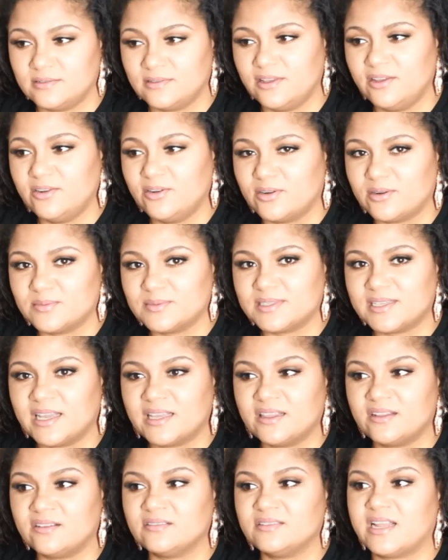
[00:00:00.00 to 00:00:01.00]
you know what I'm
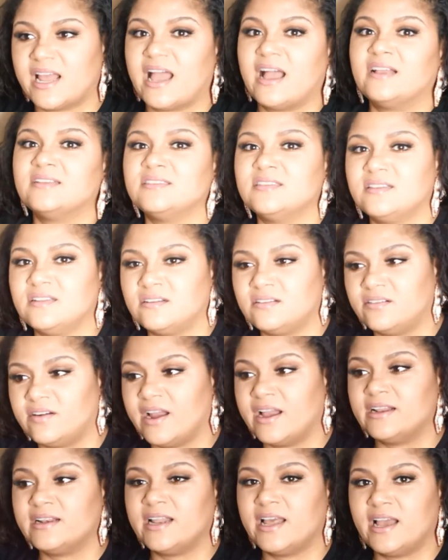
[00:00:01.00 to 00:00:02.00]
saying, their dads and their
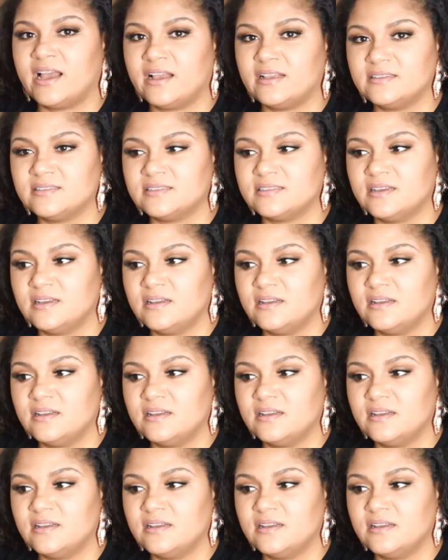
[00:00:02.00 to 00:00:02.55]
granddads,